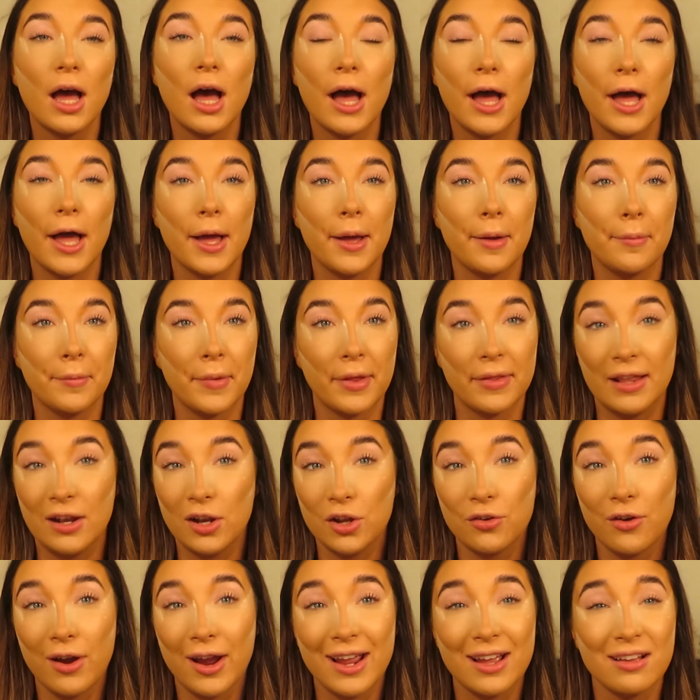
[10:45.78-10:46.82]
And they
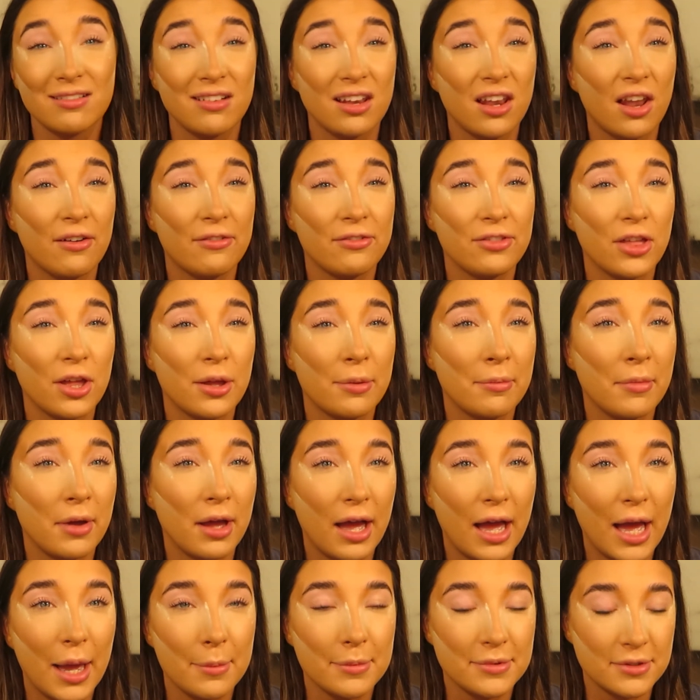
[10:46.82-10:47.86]
look great, love them,
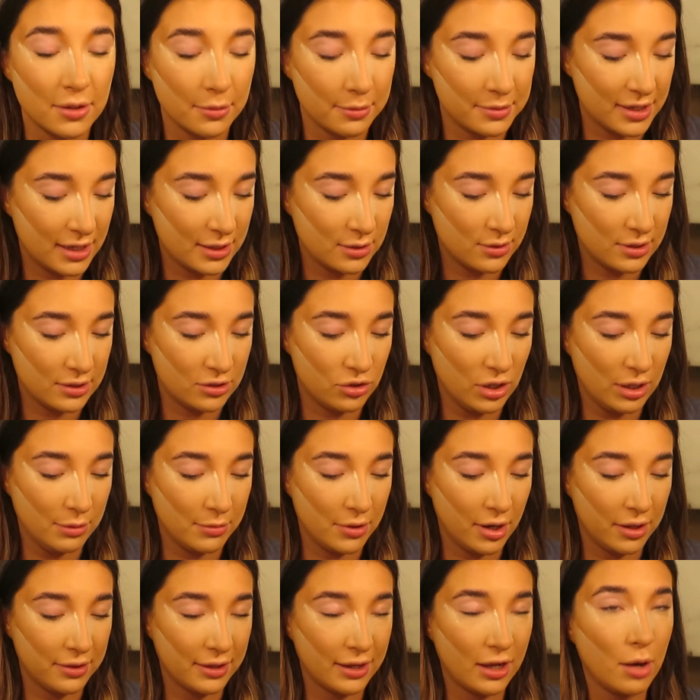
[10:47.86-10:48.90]
absolutely obsessed with this
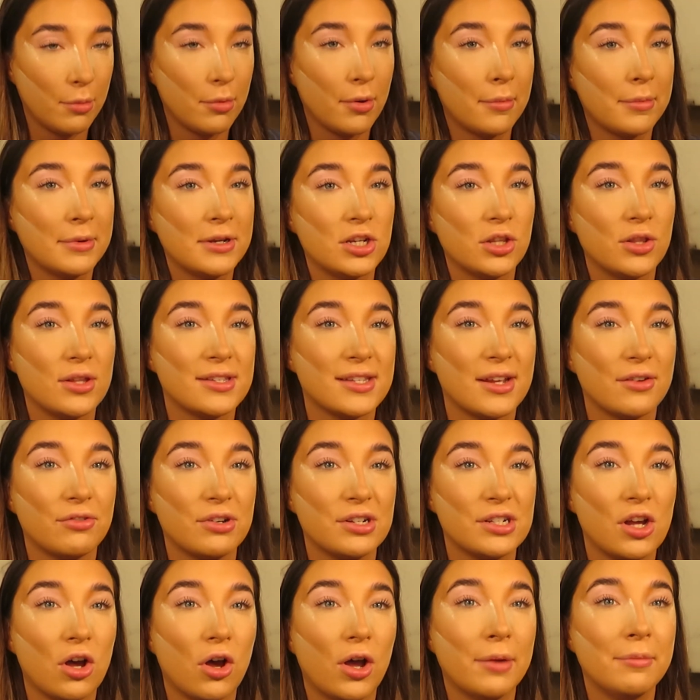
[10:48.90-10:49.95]
treatment. I think I'll probably do this
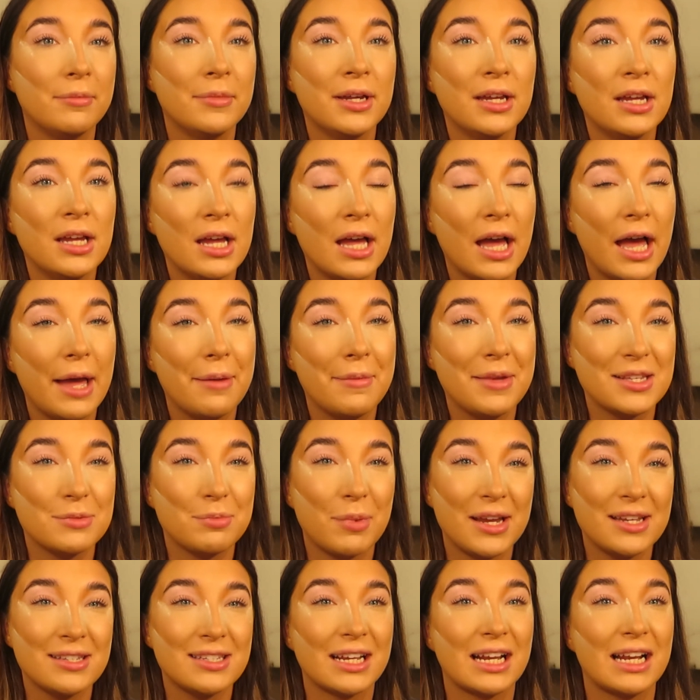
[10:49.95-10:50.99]
every time. It's
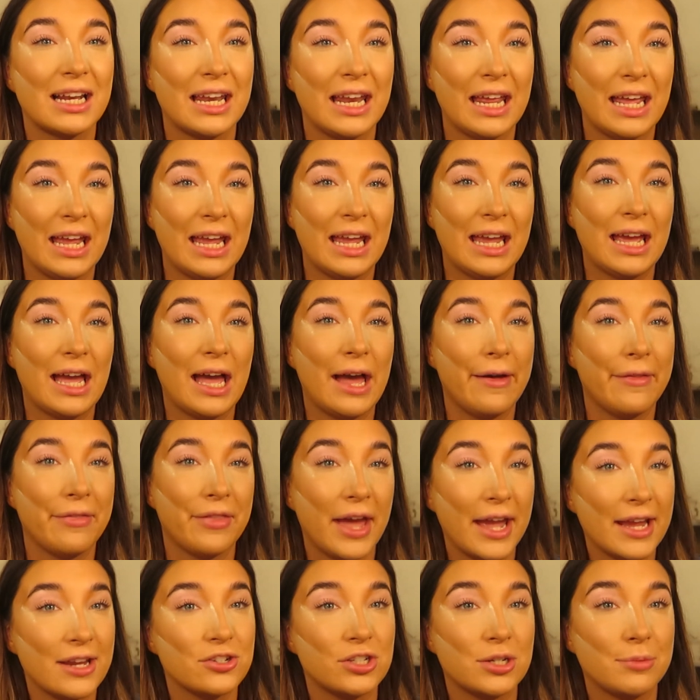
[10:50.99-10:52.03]
basically the
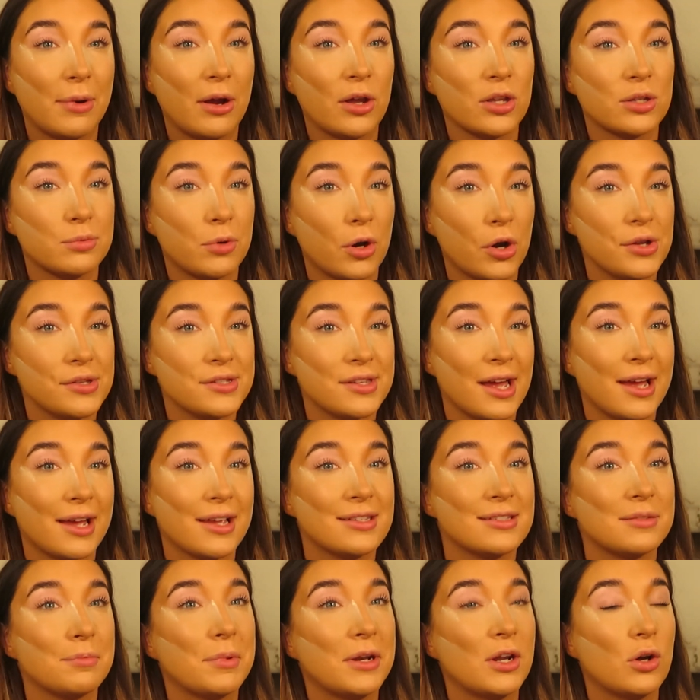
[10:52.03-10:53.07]
HD brows
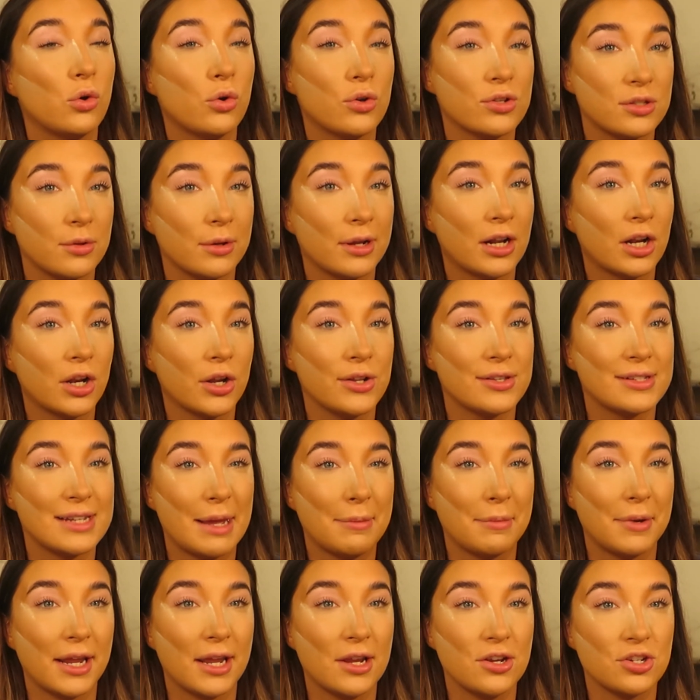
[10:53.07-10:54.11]
process, but it also includes
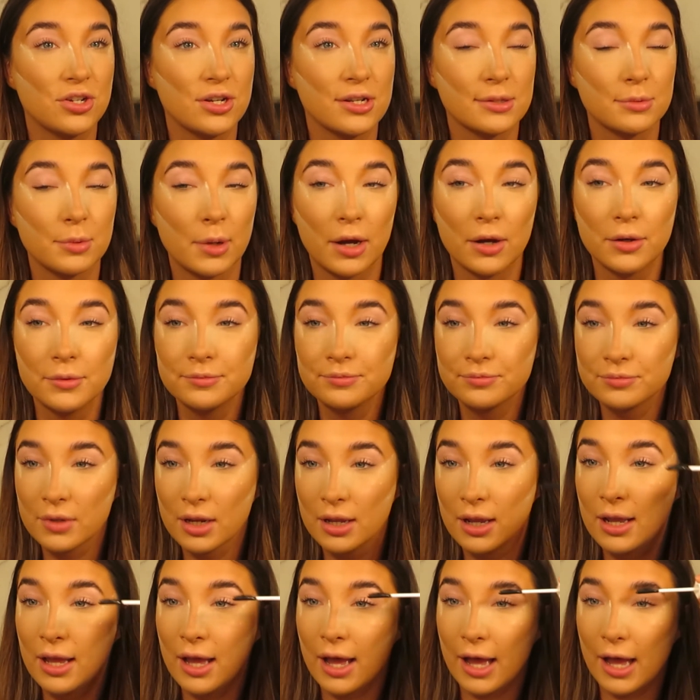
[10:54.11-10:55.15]
lamination as well.
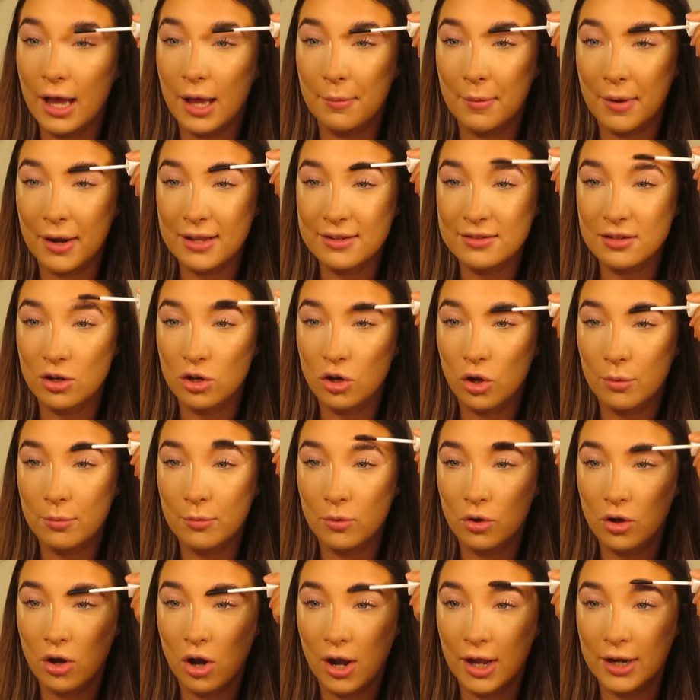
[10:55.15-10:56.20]
And it's a lot
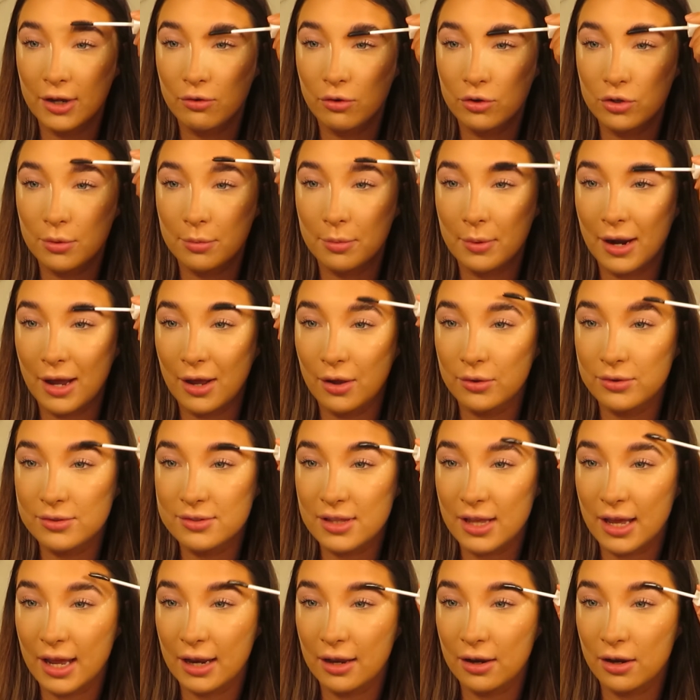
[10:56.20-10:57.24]
more kinder on your brows
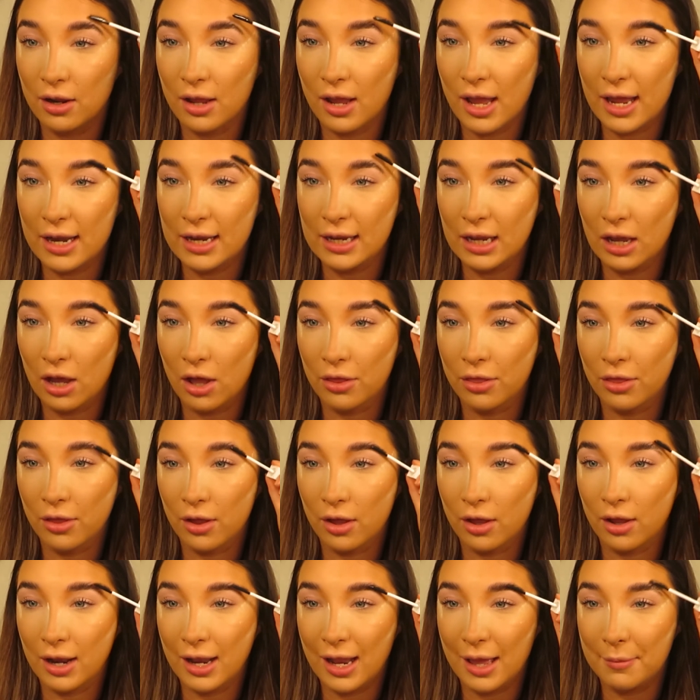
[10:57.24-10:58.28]
than any
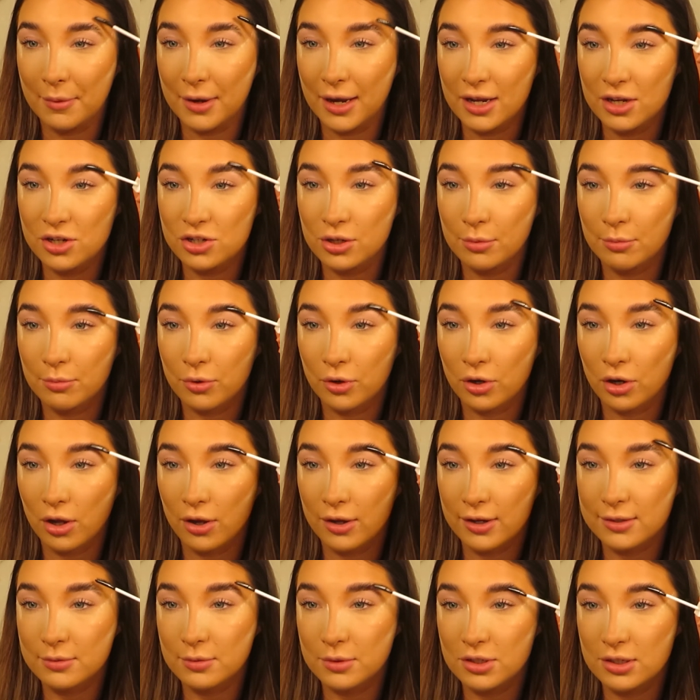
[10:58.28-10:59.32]
other lamination
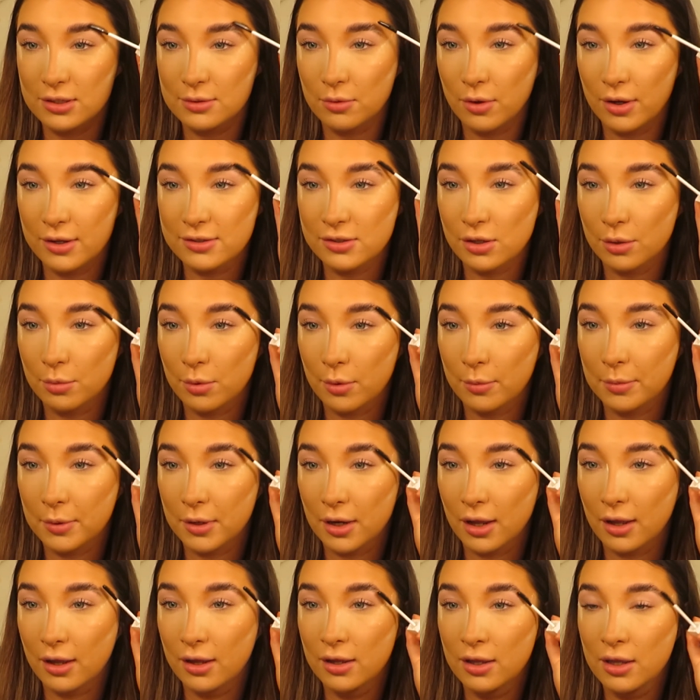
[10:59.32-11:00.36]
products, which is why it's so
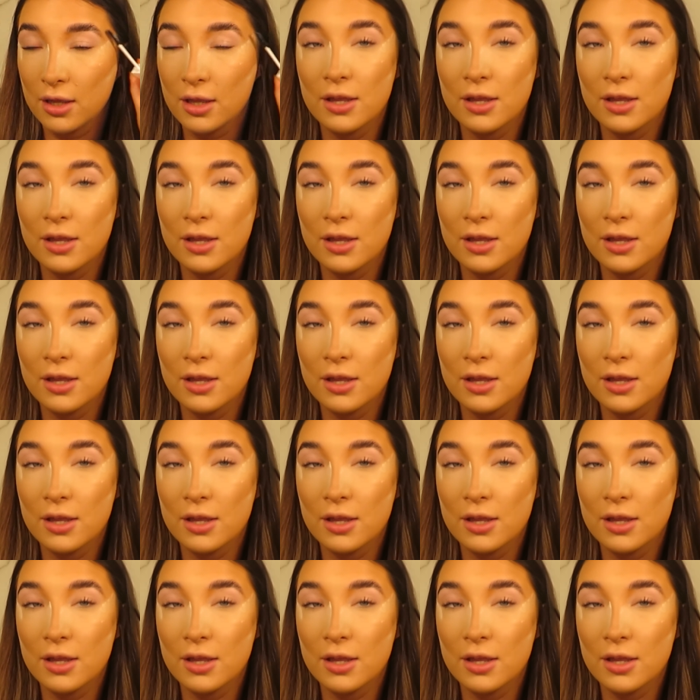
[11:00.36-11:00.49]
popular.